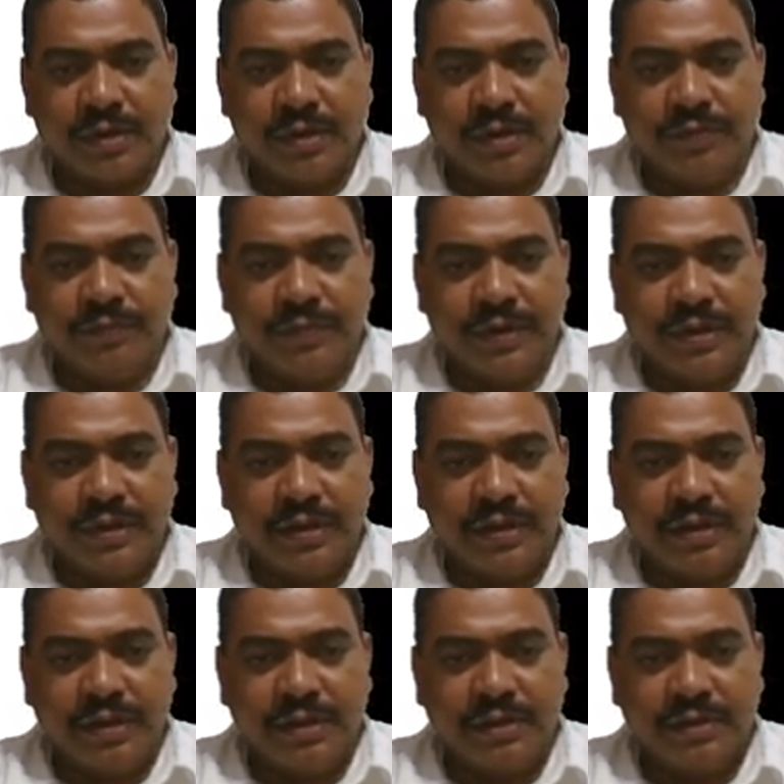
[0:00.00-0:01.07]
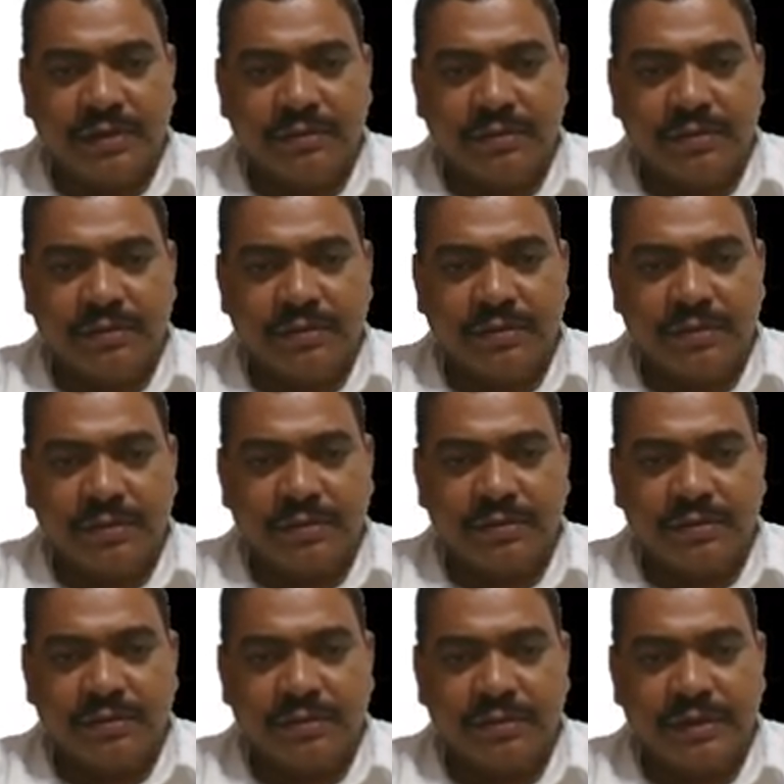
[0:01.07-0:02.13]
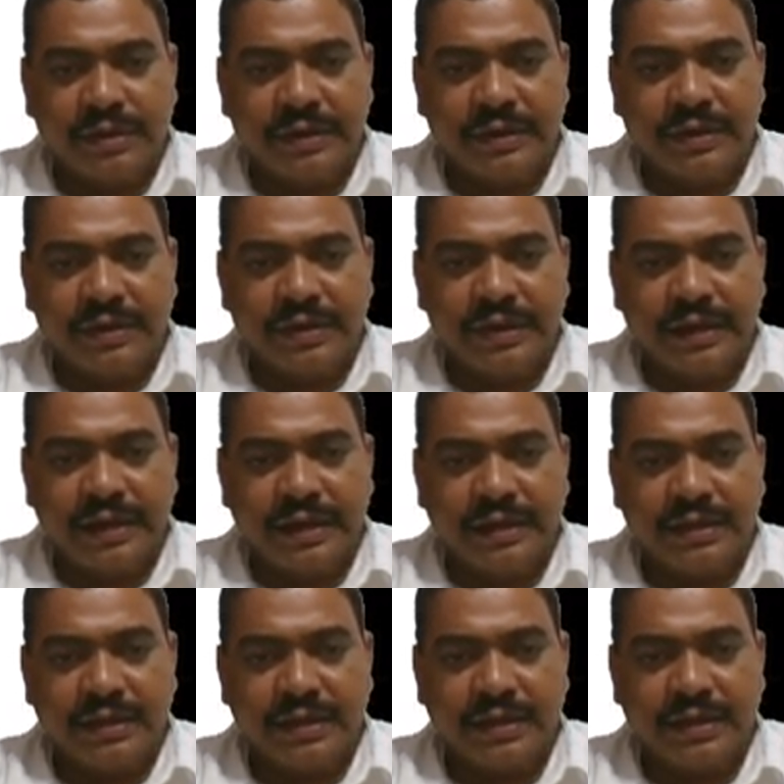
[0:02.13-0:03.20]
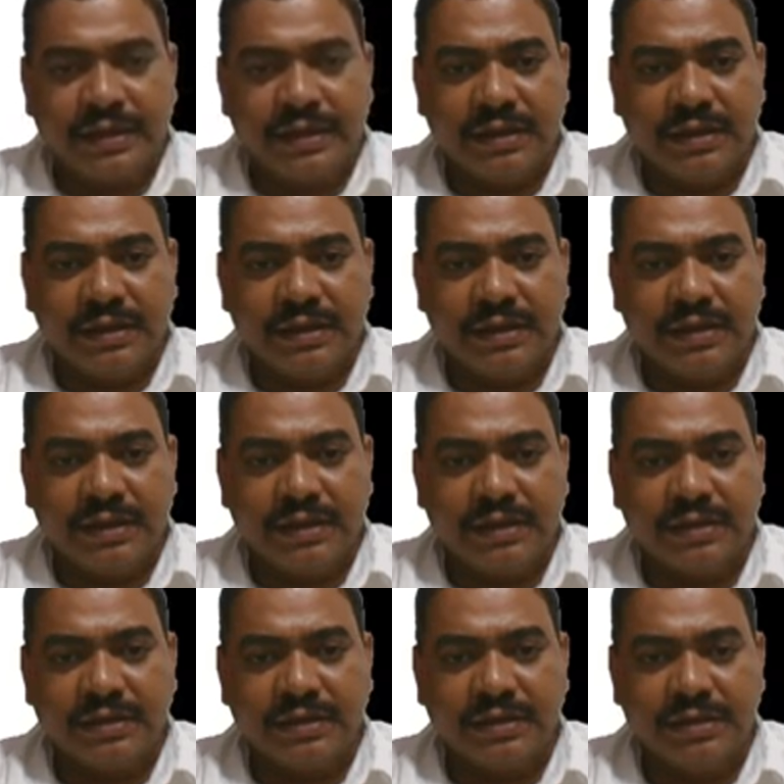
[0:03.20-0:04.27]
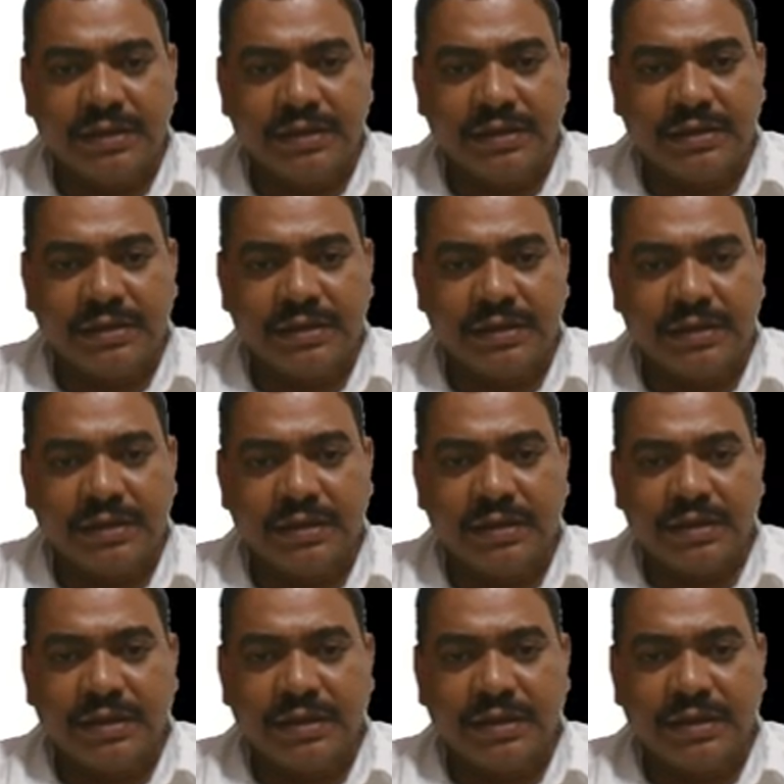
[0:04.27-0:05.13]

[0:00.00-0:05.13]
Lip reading: then return A3 is the GCD,